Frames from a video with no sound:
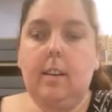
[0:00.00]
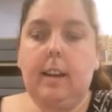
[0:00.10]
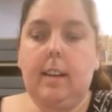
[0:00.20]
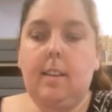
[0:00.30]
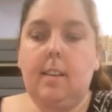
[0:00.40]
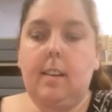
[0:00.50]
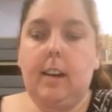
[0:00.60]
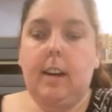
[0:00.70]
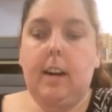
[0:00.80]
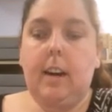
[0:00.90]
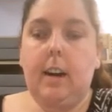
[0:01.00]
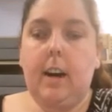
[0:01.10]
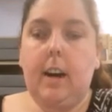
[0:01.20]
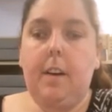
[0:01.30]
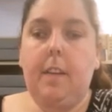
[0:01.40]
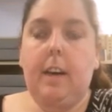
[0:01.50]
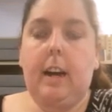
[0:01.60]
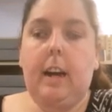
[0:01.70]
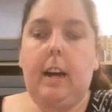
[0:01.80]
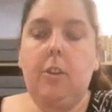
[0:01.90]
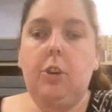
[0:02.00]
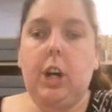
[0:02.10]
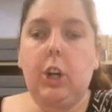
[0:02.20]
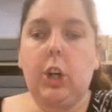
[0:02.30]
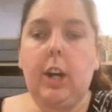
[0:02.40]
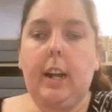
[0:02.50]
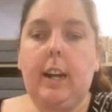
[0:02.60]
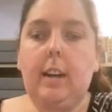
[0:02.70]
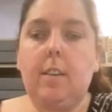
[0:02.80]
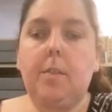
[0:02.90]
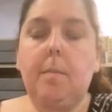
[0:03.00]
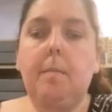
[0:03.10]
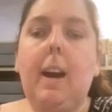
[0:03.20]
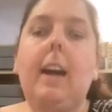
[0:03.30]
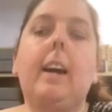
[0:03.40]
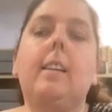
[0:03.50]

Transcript: let's see here. The introduction in it is from May